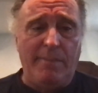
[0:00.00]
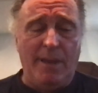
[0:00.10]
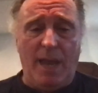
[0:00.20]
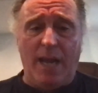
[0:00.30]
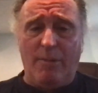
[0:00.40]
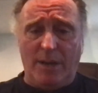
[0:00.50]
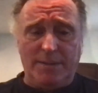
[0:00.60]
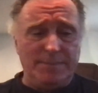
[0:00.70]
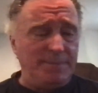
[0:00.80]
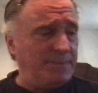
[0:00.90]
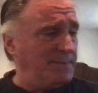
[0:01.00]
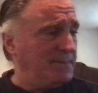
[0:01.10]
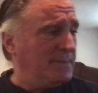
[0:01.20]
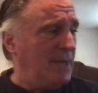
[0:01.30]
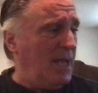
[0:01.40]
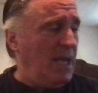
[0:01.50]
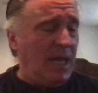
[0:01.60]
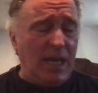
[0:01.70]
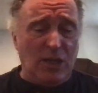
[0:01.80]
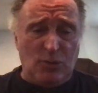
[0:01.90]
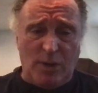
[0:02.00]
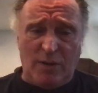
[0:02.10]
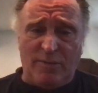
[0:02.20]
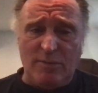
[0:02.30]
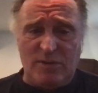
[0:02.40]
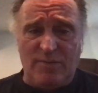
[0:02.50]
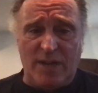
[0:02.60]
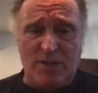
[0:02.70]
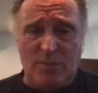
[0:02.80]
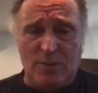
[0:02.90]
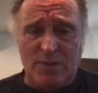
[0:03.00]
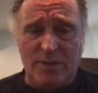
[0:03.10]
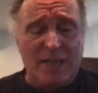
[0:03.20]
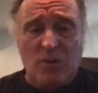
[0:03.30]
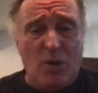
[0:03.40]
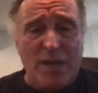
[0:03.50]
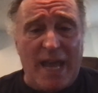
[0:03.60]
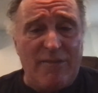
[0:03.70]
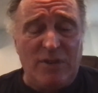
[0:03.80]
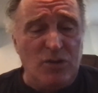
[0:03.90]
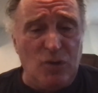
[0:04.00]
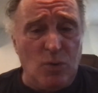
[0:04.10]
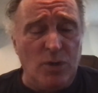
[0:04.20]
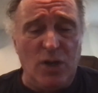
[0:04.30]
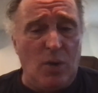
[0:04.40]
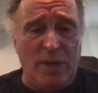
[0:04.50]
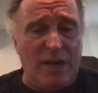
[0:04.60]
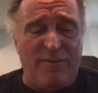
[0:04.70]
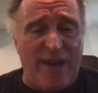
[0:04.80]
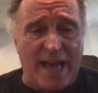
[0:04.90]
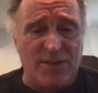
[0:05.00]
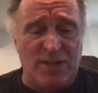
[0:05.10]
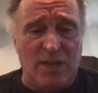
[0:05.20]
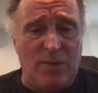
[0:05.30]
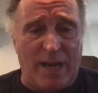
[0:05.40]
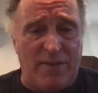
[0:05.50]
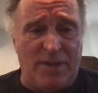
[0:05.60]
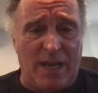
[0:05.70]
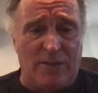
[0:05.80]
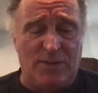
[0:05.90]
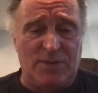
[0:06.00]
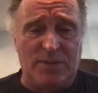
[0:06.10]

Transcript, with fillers: Anyway, eat and drink your fruits and vegetables. That's all you have to do. You don't need a vaccine or anything else.